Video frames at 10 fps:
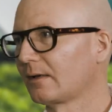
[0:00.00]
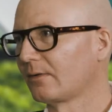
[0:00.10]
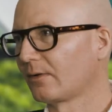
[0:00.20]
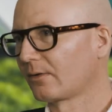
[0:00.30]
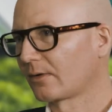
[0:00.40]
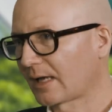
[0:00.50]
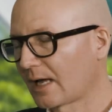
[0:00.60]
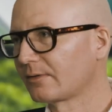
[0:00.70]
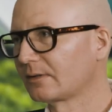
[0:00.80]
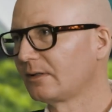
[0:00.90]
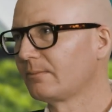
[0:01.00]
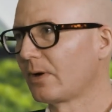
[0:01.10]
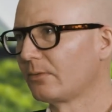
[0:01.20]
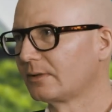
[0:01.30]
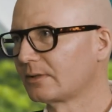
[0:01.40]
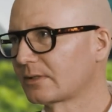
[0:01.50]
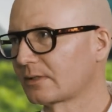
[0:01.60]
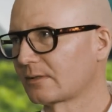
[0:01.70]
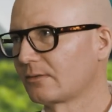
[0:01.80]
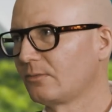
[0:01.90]
Uh, currently in Poland,
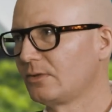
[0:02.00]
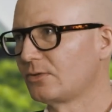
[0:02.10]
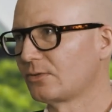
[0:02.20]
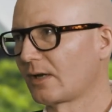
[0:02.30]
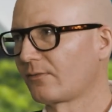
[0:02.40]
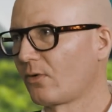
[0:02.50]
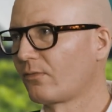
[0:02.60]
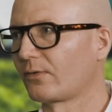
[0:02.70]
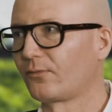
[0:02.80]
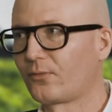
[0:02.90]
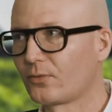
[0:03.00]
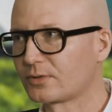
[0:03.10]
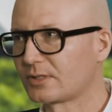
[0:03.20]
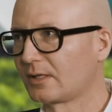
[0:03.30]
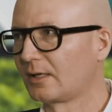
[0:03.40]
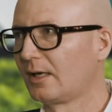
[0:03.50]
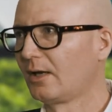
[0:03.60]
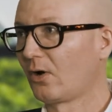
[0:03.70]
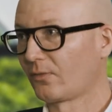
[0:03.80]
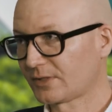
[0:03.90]
we do have over 40
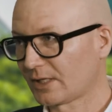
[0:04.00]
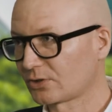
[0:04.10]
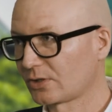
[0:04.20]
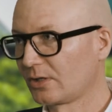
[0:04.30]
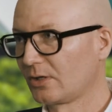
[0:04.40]
of such